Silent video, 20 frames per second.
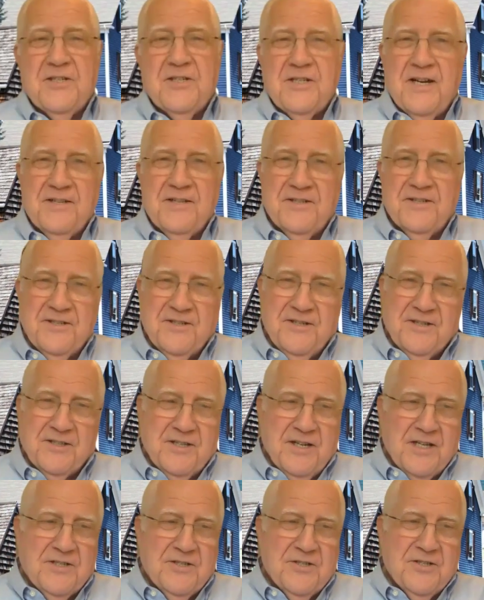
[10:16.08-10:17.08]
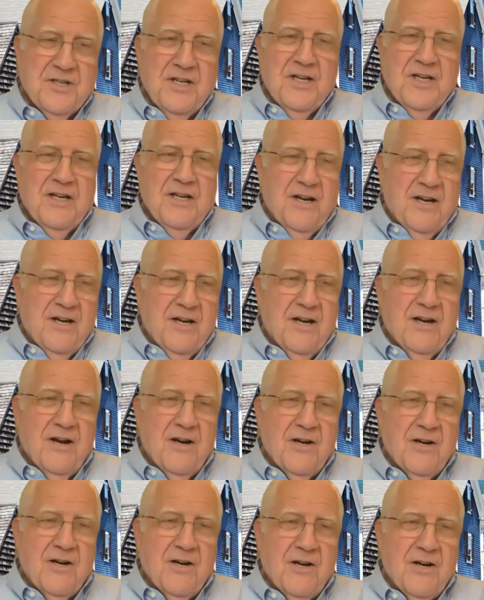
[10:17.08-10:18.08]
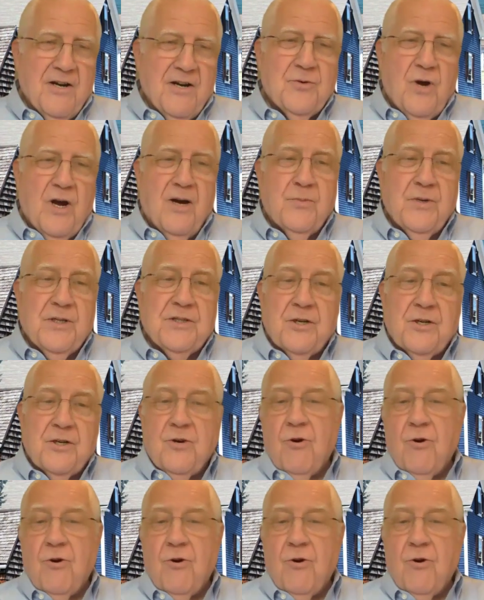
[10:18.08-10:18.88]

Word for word: it does. It takes uh, a good while.